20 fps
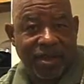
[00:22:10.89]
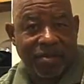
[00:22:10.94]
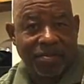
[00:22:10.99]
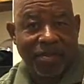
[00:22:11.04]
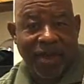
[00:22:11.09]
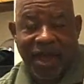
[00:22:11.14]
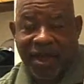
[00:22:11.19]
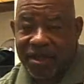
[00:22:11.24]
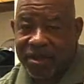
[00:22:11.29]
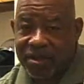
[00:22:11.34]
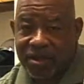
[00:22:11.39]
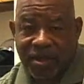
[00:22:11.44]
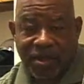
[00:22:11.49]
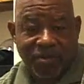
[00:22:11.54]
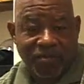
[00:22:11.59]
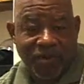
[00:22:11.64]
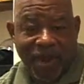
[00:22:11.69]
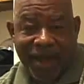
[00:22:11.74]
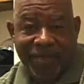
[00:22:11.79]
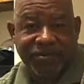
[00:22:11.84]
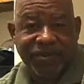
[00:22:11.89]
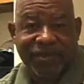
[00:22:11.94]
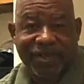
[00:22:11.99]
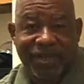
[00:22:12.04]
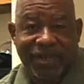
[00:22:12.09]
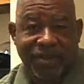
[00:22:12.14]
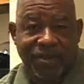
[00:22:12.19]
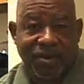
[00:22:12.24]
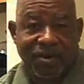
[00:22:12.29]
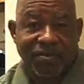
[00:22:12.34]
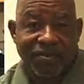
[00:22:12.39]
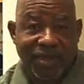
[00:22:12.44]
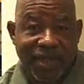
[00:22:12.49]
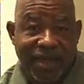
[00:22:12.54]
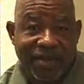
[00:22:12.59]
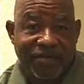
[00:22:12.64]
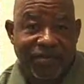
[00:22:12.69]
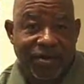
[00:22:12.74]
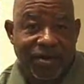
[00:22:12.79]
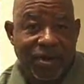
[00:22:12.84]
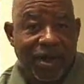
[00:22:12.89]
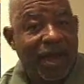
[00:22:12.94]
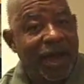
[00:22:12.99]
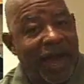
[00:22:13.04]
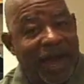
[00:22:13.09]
my rap sheet or whatever.